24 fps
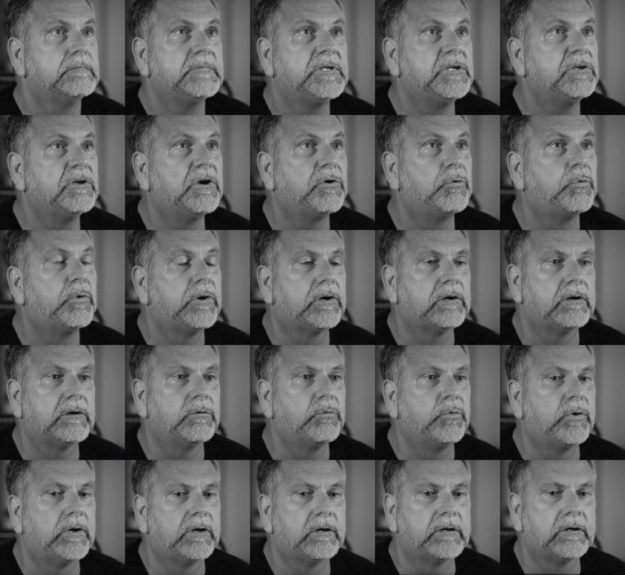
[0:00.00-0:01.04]
You know, we're,
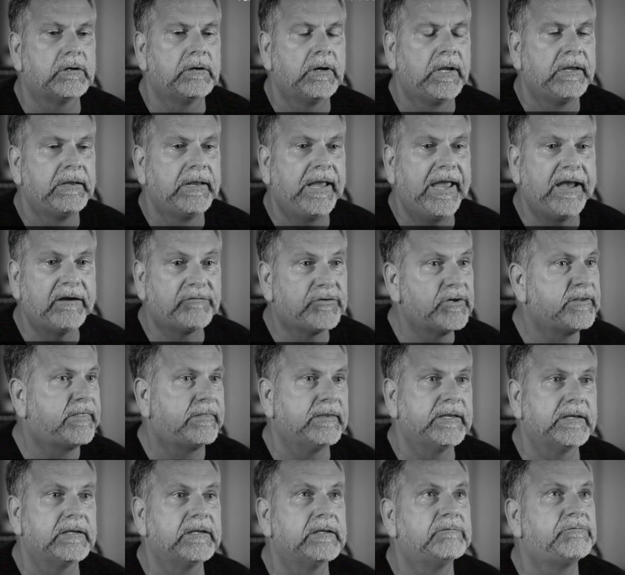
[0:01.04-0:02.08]
we're
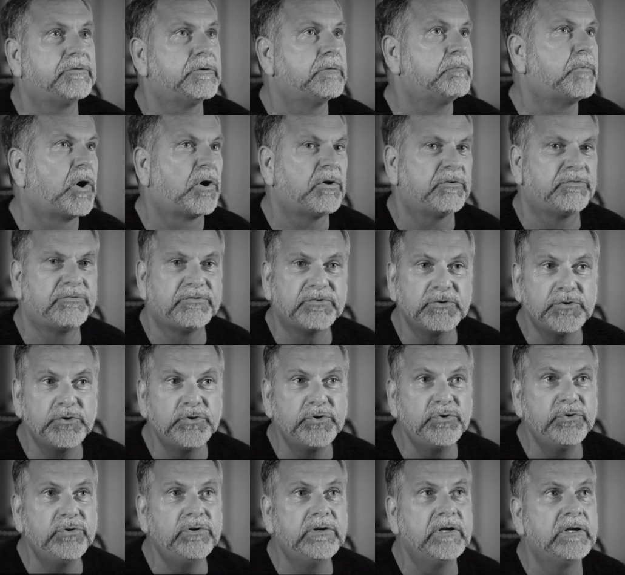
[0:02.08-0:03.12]
everything from our
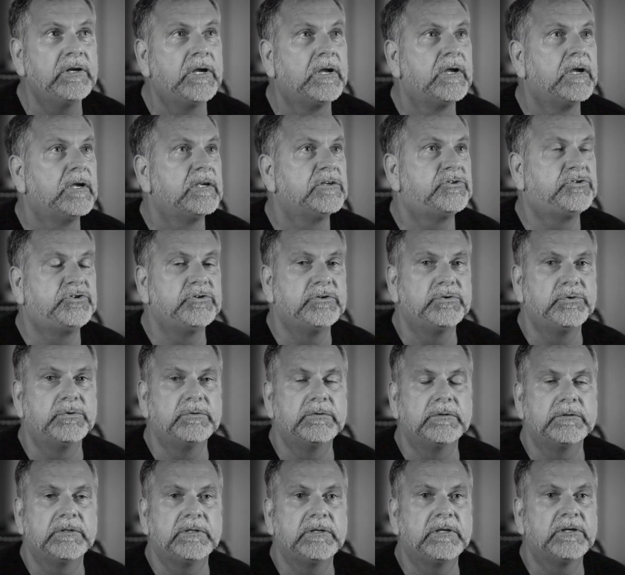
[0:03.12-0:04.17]
food
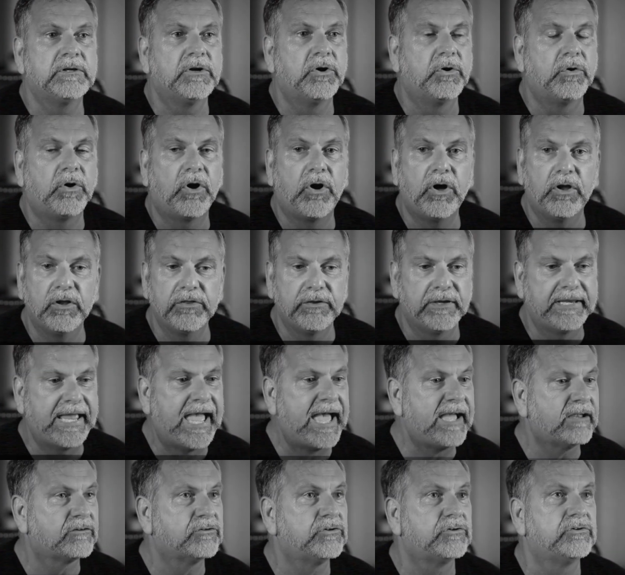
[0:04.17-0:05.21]
to, you know, all the
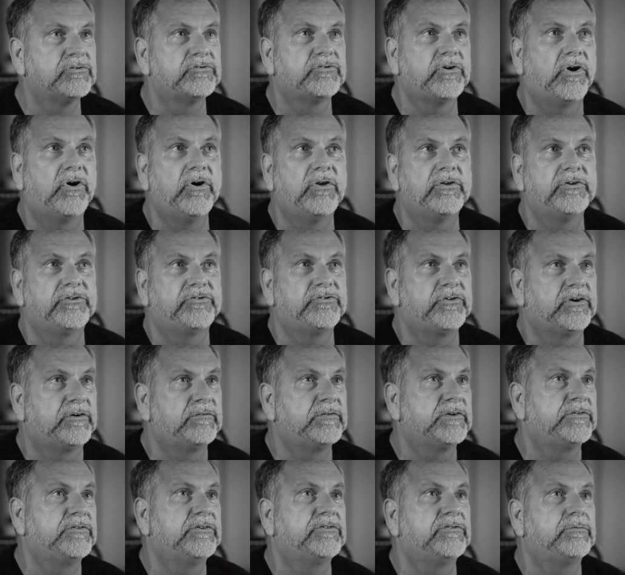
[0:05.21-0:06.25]
actors, all the
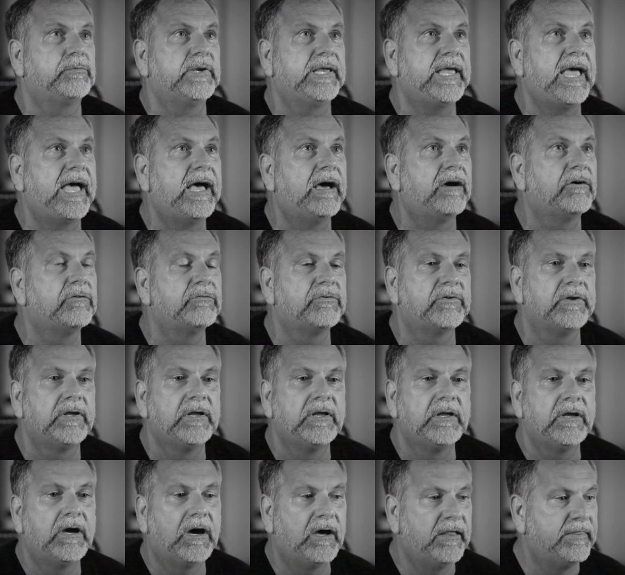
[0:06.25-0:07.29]
services we have,
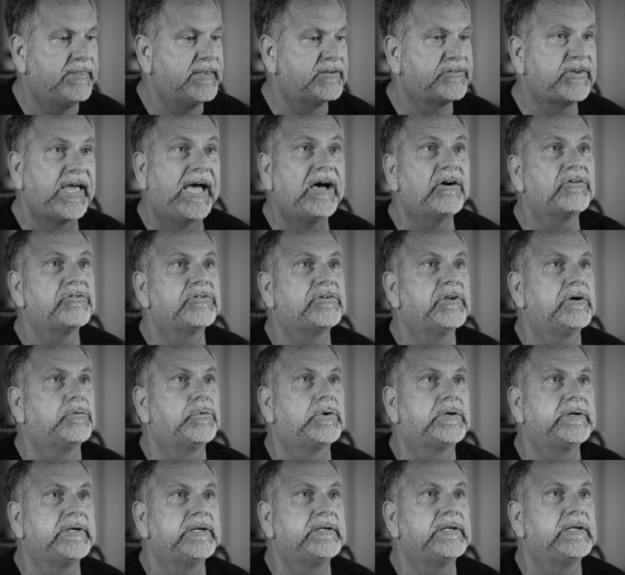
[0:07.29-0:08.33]
uh, this house that
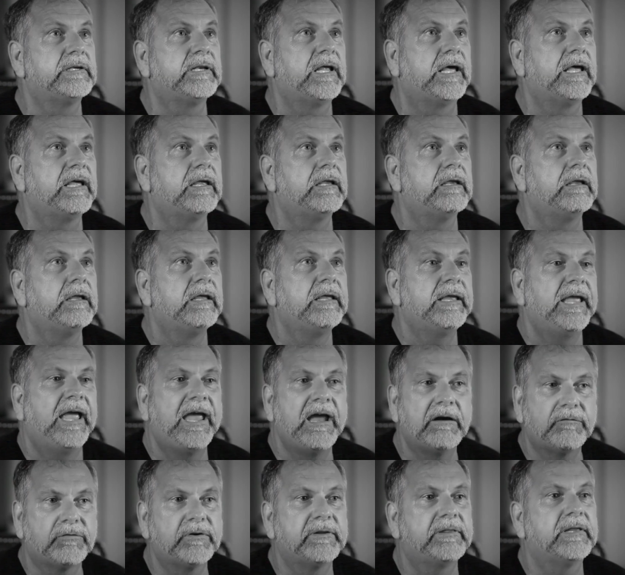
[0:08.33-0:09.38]
we're in today,
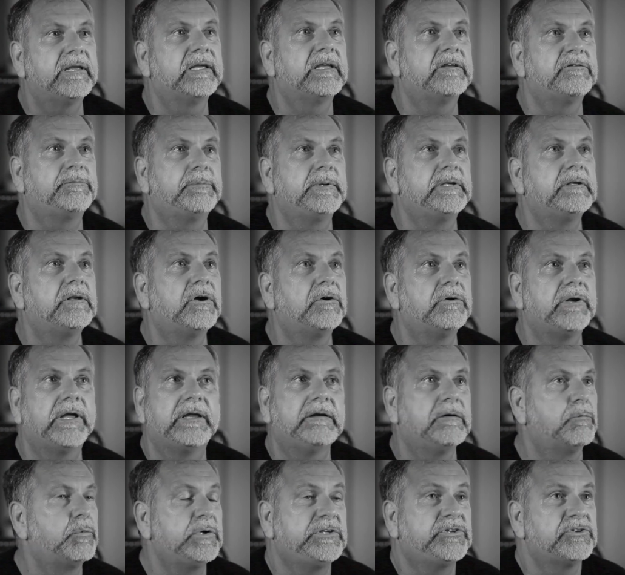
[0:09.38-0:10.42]
everything has been
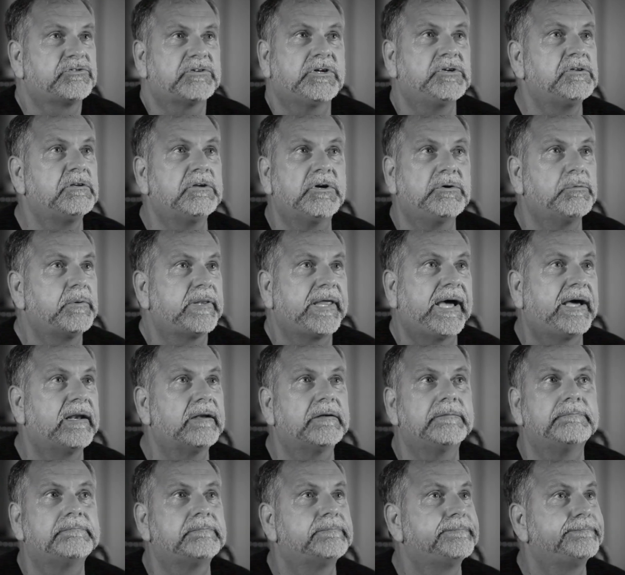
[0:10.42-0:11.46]
donated. We just couldn't do it
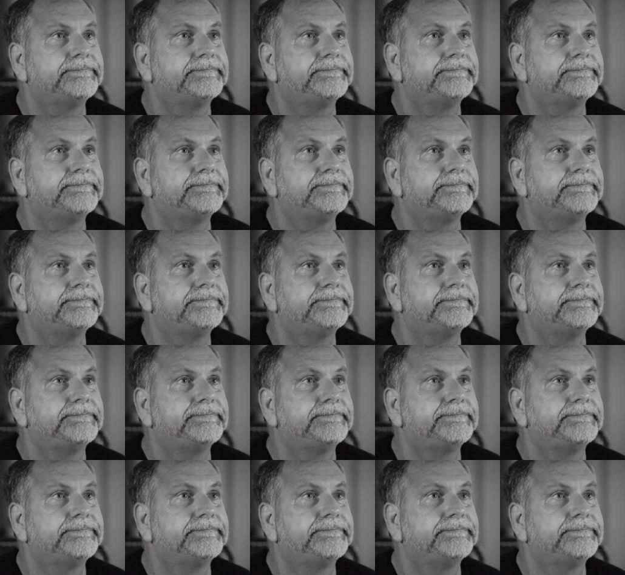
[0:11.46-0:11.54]
without them.